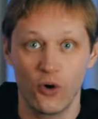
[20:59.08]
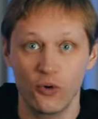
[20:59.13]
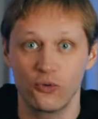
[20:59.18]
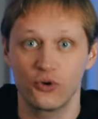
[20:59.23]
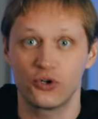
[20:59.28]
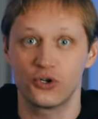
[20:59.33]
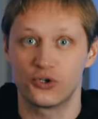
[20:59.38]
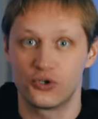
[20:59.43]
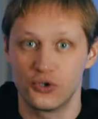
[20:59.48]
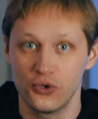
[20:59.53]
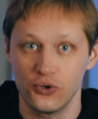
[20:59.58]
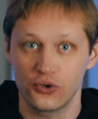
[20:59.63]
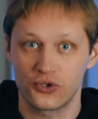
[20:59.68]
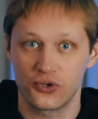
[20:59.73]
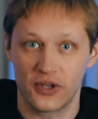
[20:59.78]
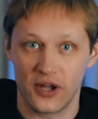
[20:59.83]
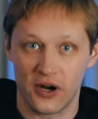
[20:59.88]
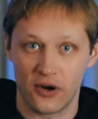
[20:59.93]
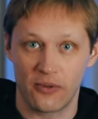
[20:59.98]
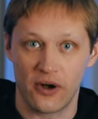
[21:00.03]
What would you do
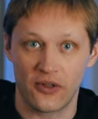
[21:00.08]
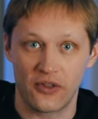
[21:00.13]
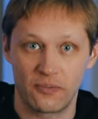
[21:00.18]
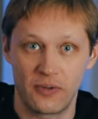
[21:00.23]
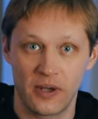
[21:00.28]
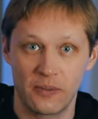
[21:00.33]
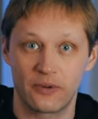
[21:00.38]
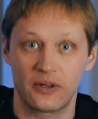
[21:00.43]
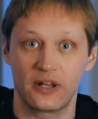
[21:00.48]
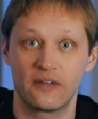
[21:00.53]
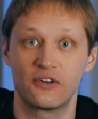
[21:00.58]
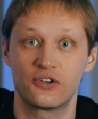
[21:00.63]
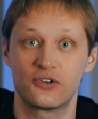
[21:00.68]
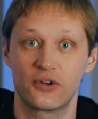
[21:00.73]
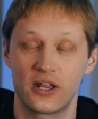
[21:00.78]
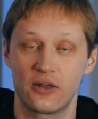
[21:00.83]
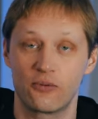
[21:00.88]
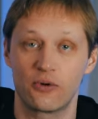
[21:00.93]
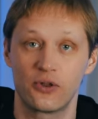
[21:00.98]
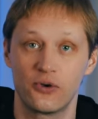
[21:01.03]
to care about the people living
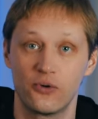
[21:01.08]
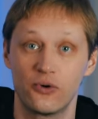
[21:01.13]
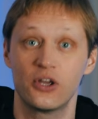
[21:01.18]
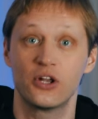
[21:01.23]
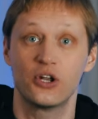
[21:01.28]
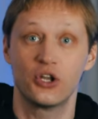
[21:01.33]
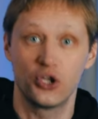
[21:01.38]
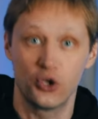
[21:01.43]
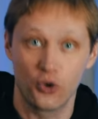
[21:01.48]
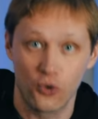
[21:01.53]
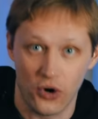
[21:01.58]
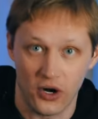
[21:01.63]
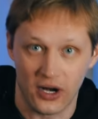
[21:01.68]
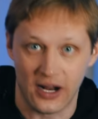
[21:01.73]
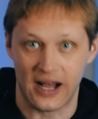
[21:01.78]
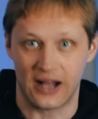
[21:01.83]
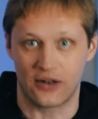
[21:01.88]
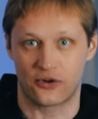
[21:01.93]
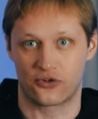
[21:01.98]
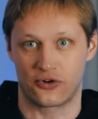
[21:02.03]
together with you in your
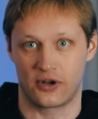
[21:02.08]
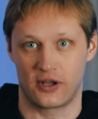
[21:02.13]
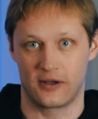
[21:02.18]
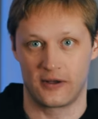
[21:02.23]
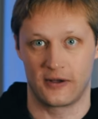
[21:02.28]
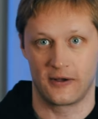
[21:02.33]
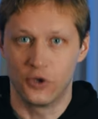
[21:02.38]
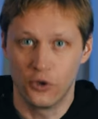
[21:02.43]
country?